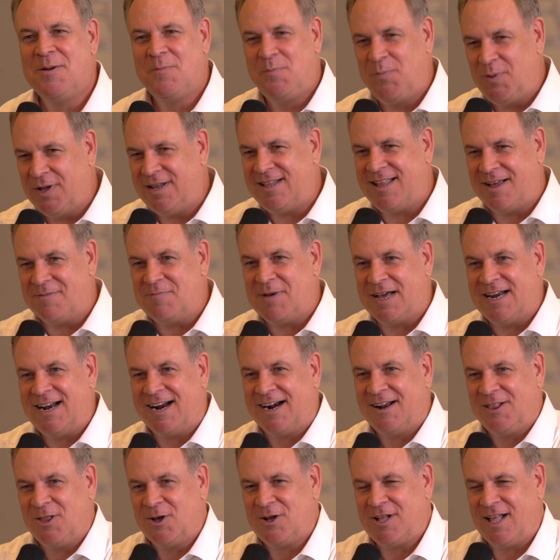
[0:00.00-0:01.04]
but that might not
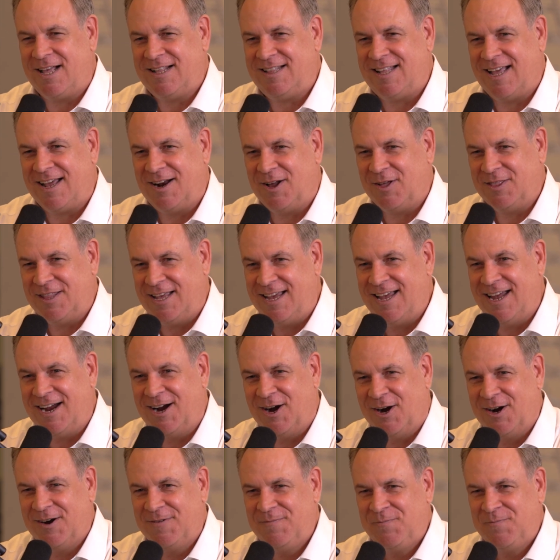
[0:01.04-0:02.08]
have looked like that on the air.